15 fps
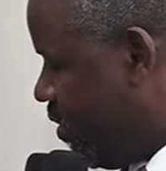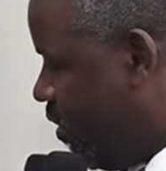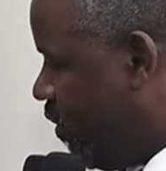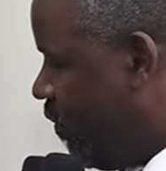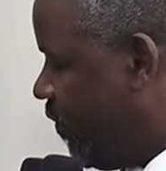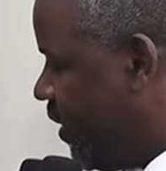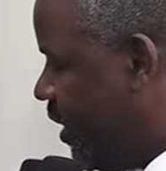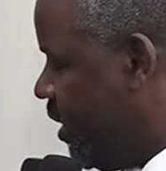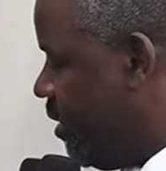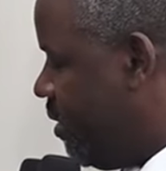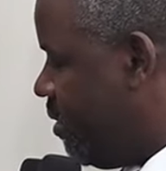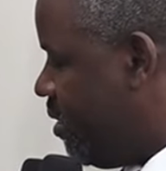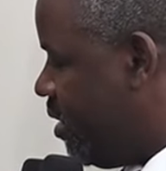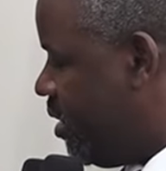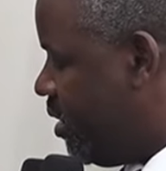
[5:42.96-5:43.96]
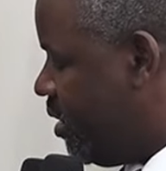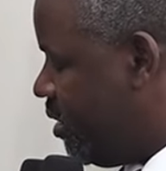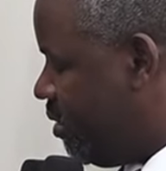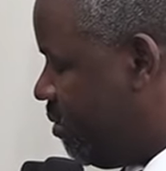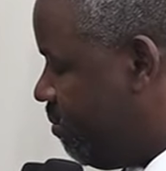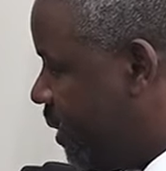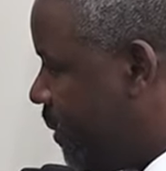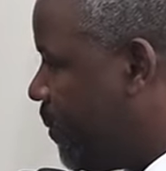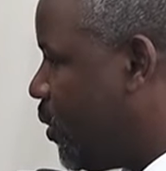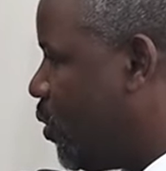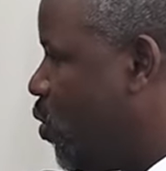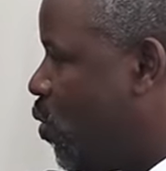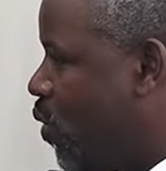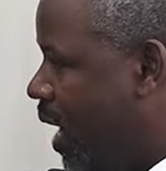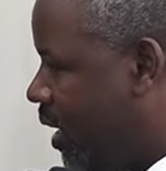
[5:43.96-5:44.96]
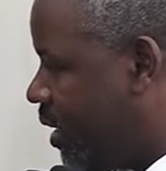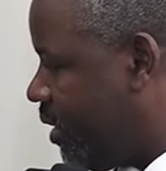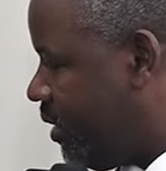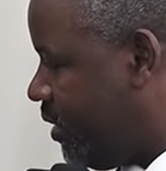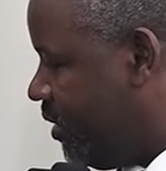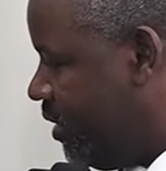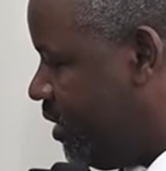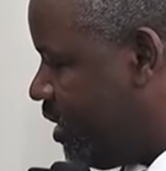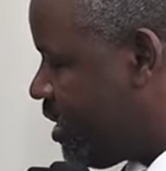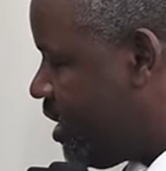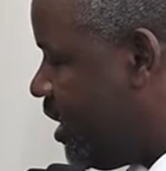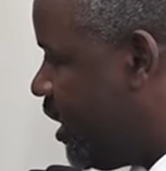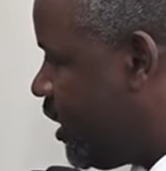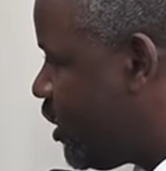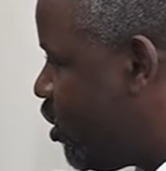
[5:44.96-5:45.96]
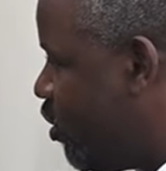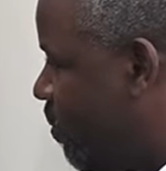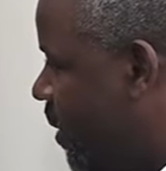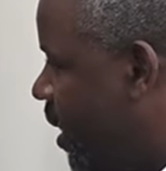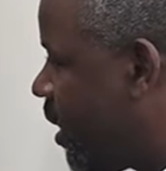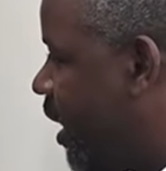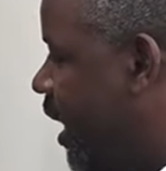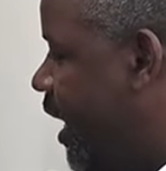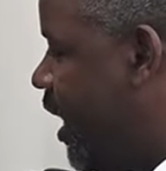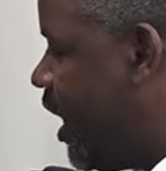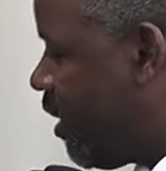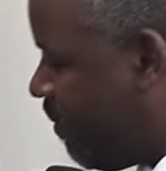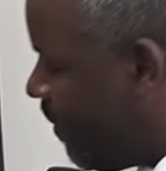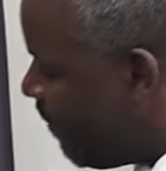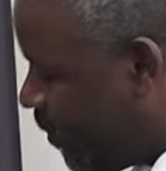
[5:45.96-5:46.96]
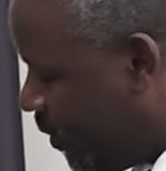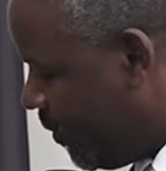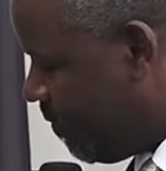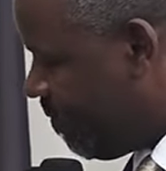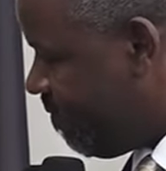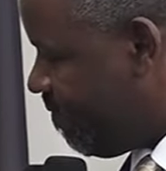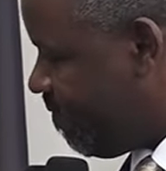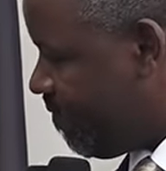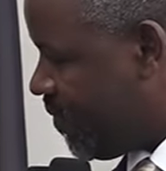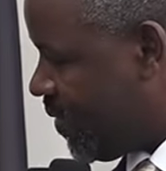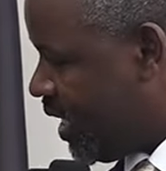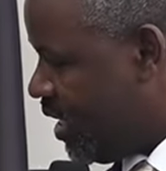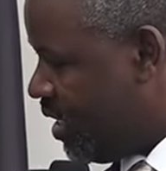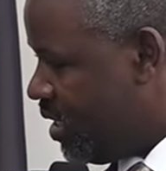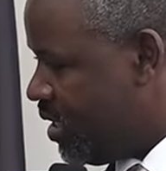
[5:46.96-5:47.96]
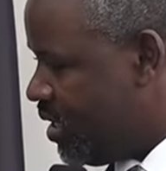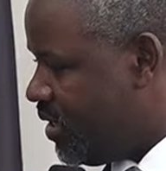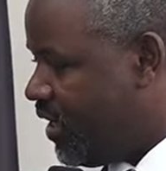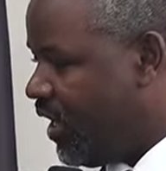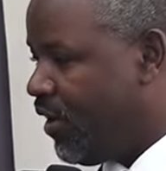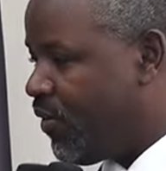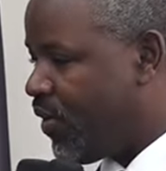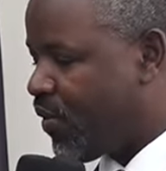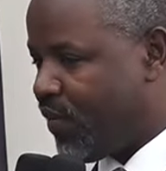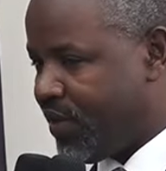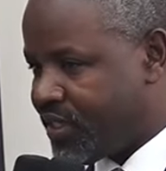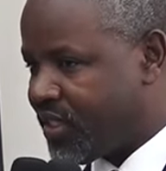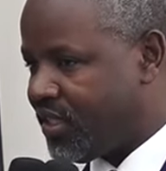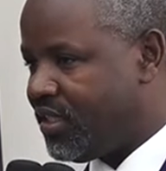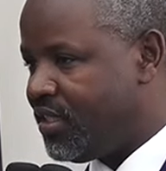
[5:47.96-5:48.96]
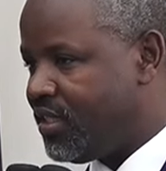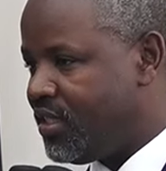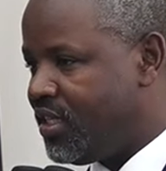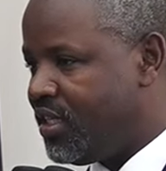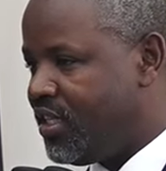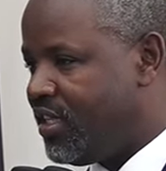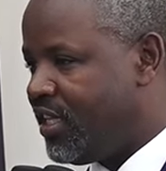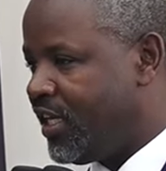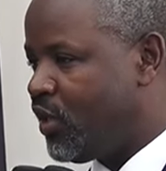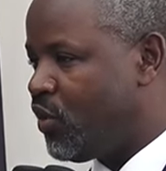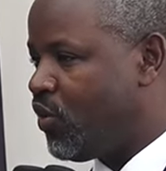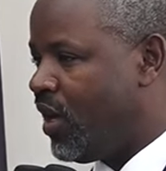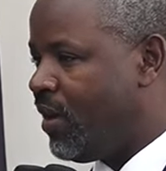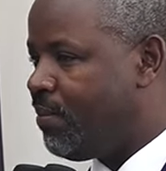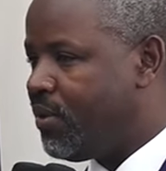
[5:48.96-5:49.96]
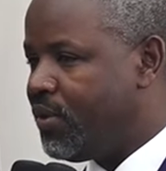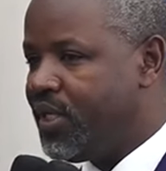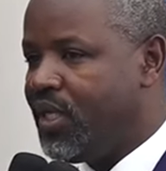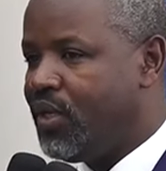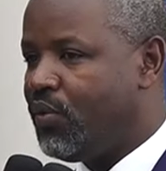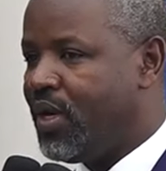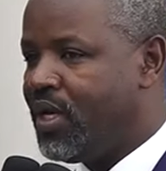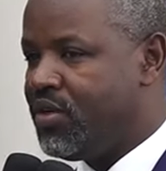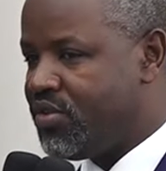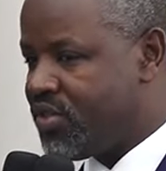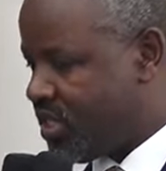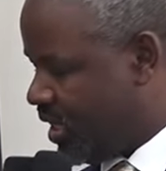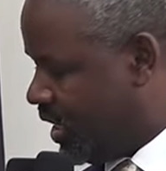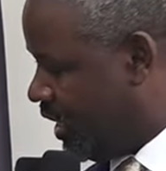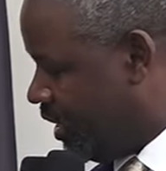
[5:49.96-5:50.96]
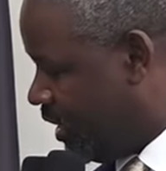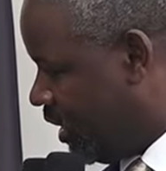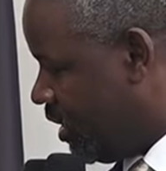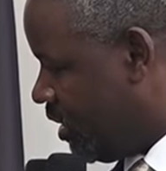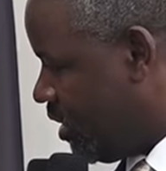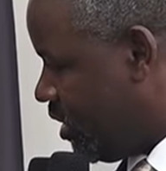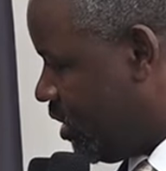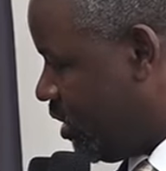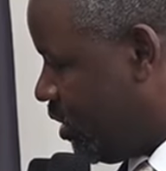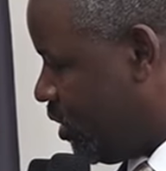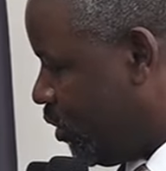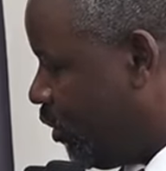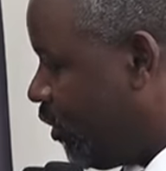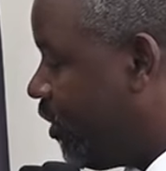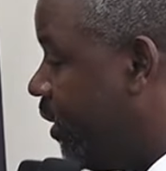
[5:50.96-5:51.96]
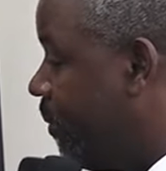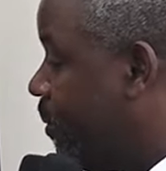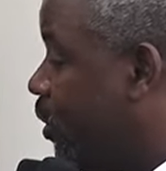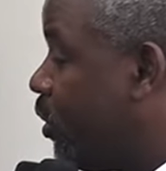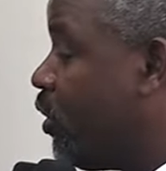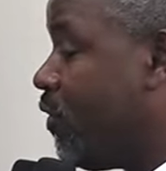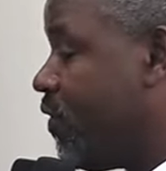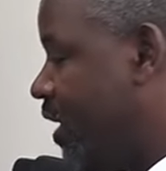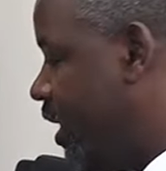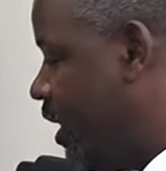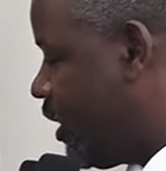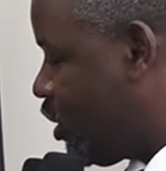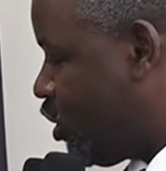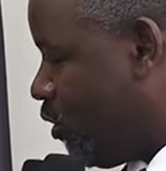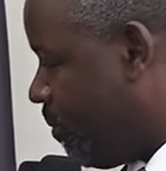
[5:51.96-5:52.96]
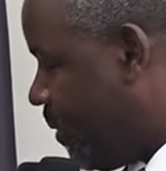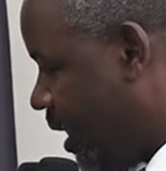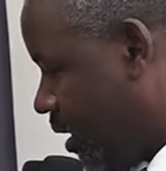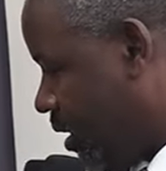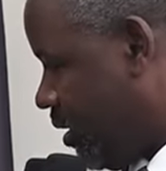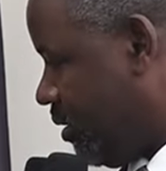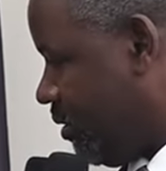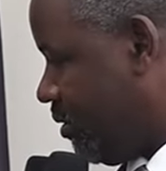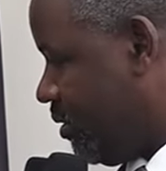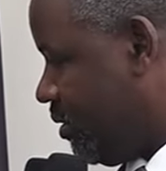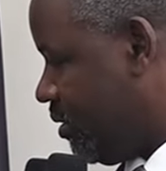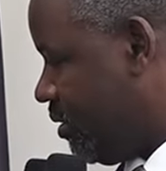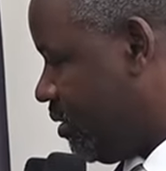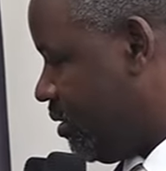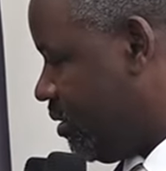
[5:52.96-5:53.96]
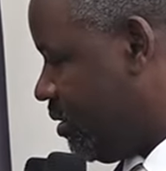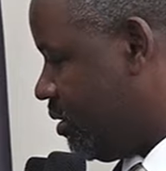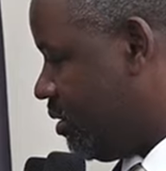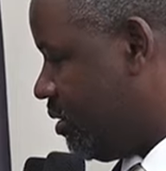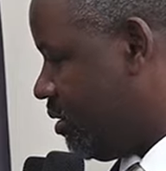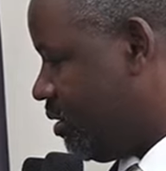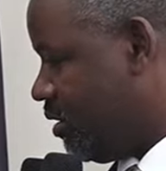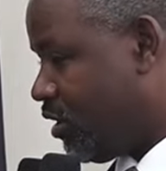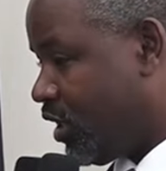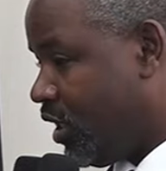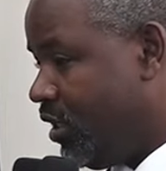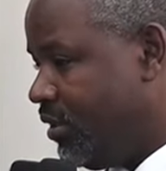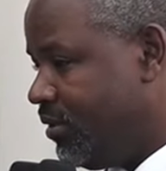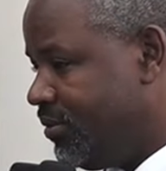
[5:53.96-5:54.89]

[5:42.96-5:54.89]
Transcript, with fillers: of the people who work in this industrial park are young people, they request that you appoint one youth leader on the board of the industrial park no,